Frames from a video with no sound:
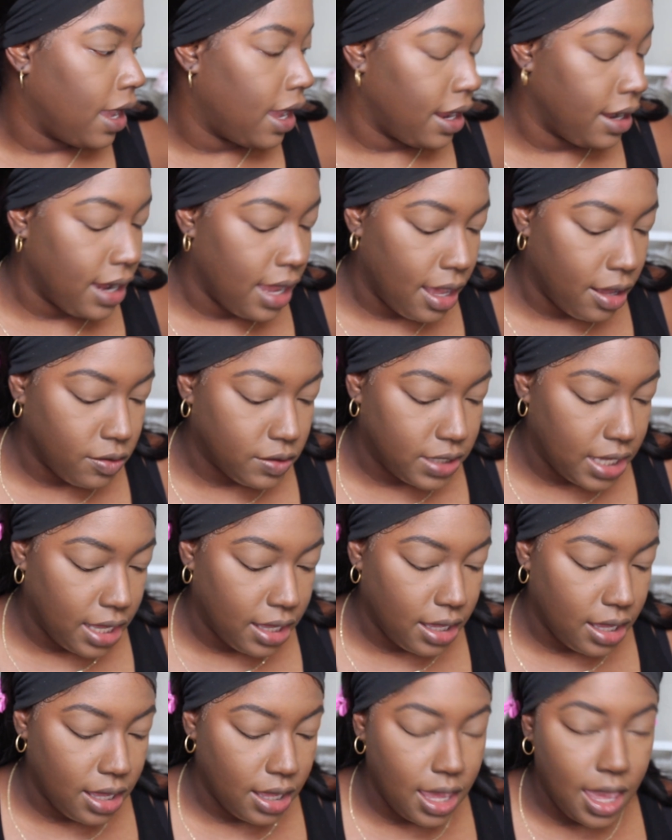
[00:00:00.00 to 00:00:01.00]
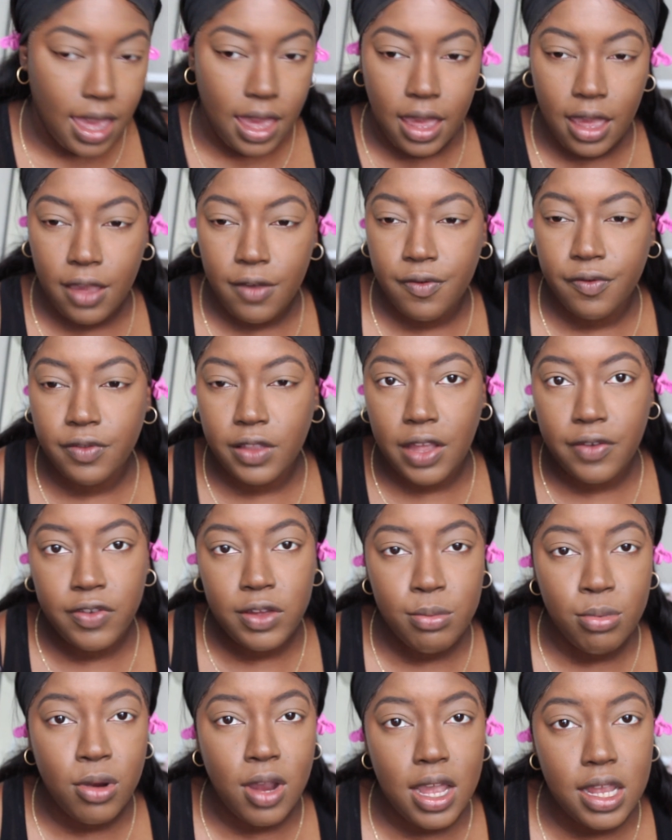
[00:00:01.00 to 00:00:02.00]
And now taking a
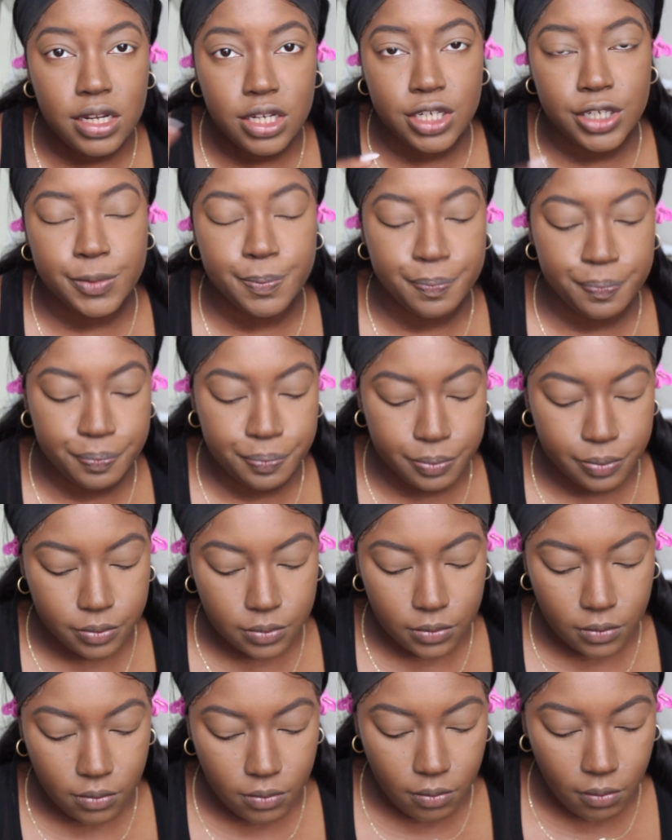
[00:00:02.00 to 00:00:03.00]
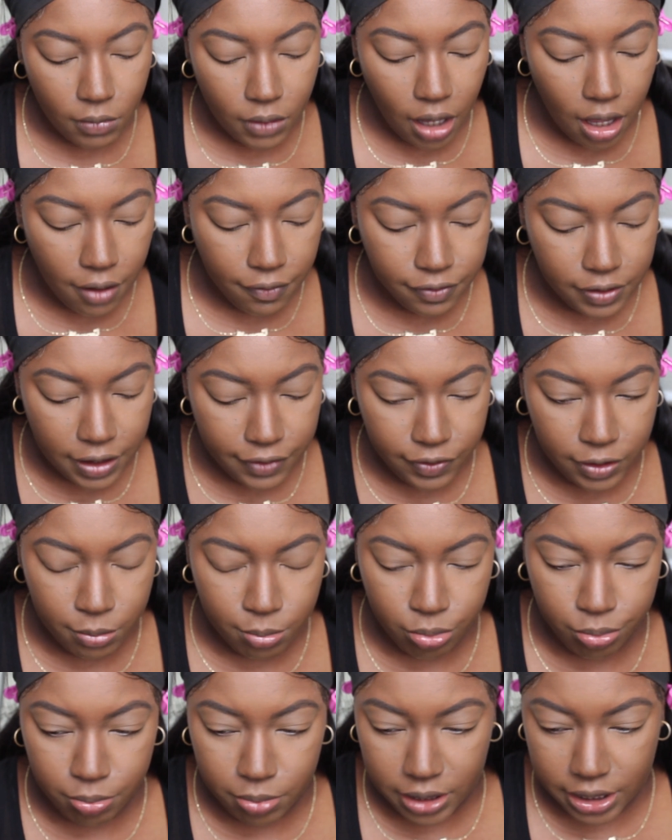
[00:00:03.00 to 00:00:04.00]
fluffy brush, a fluffy
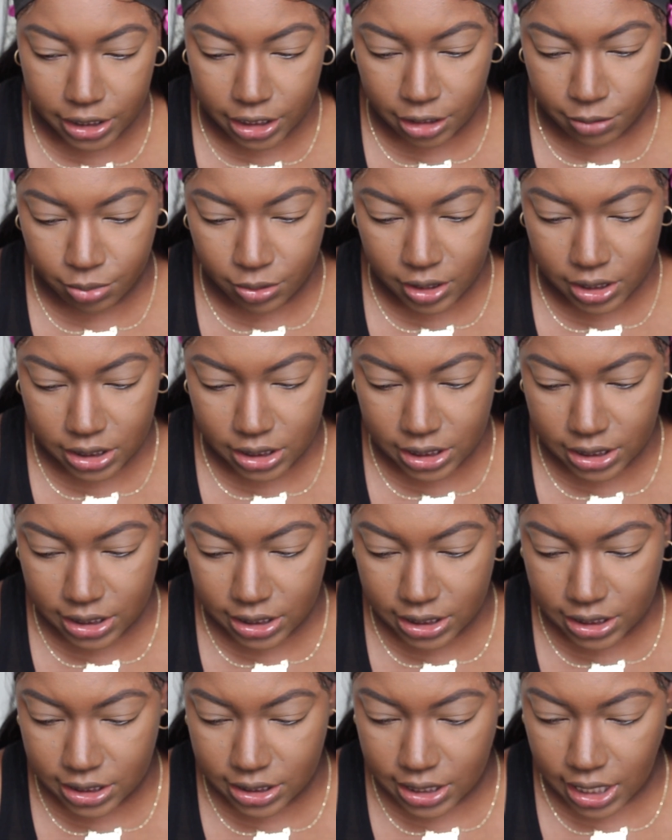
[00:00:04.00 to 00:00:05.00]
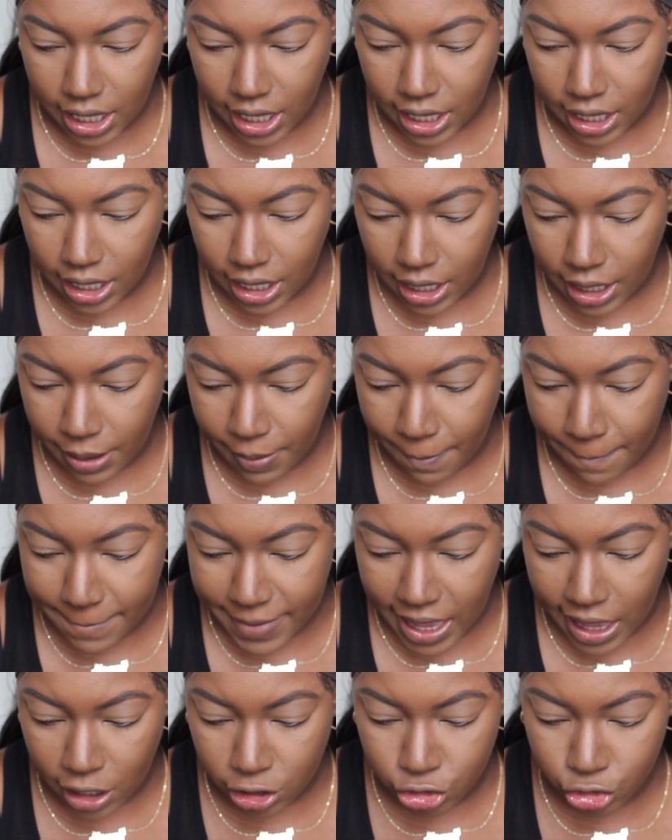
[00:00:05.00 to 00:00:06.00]
blending brush. This is a
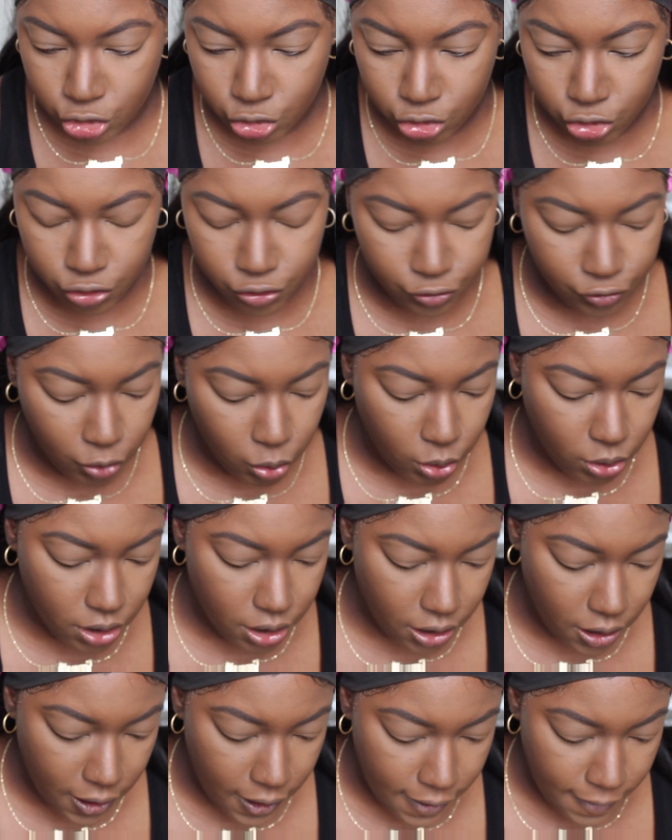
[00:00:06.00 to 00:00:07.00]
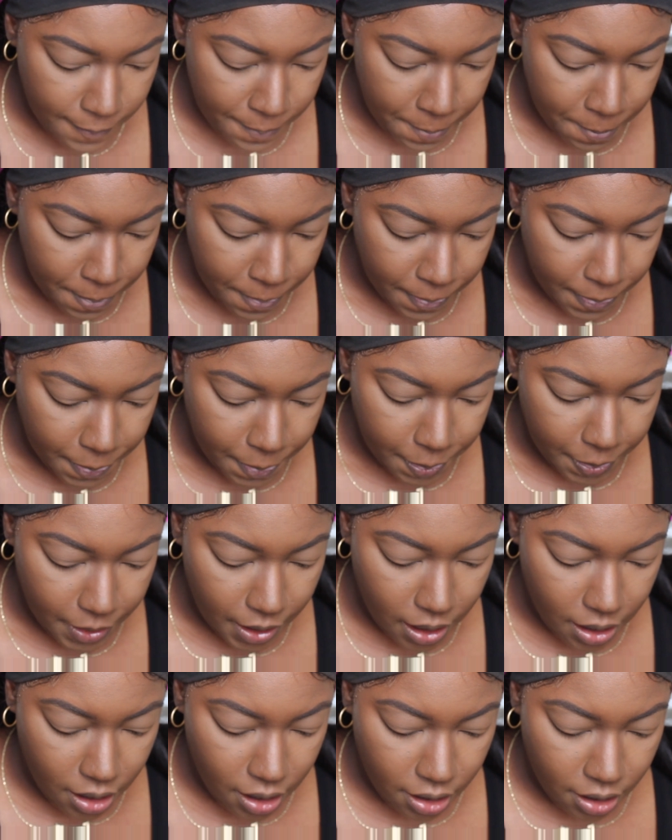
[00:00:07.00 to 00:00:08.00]
MAC 224.
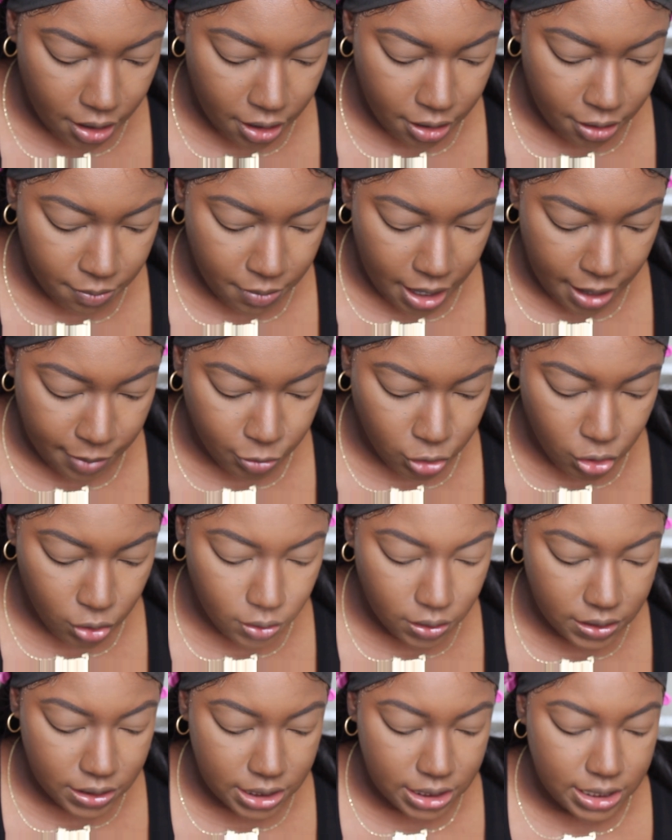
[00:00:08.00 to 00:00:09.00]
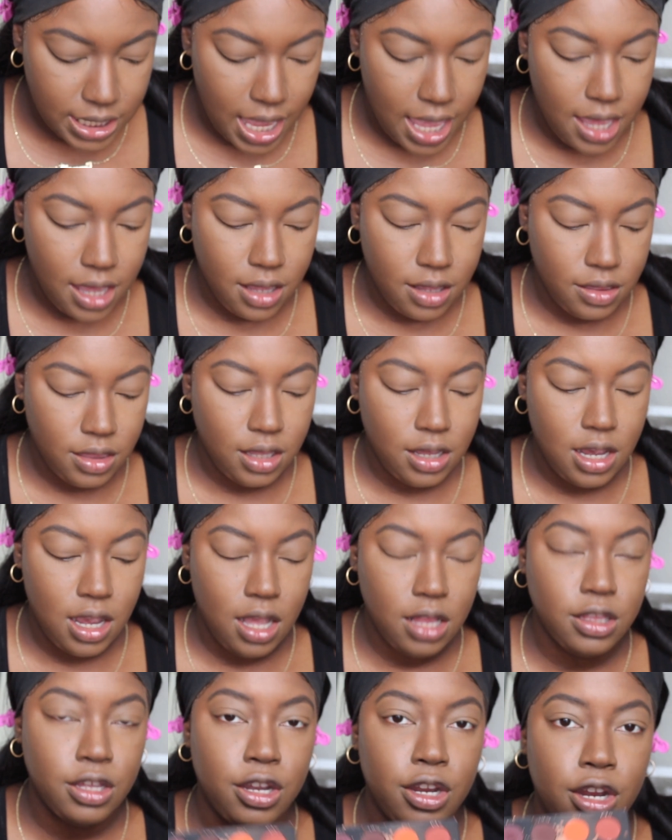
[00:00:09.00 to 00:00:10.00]
I'm going to take the
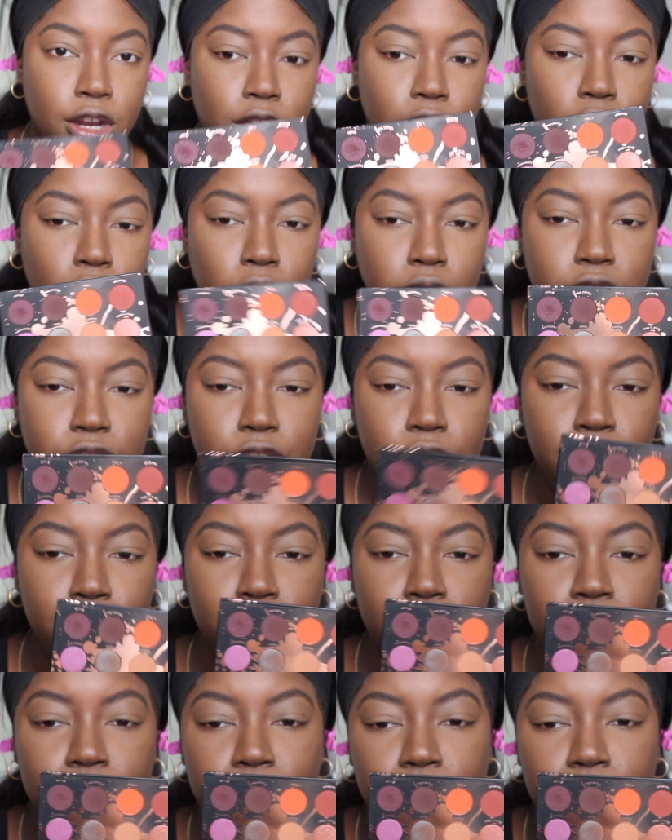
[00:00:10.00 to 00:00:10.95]
color Culture,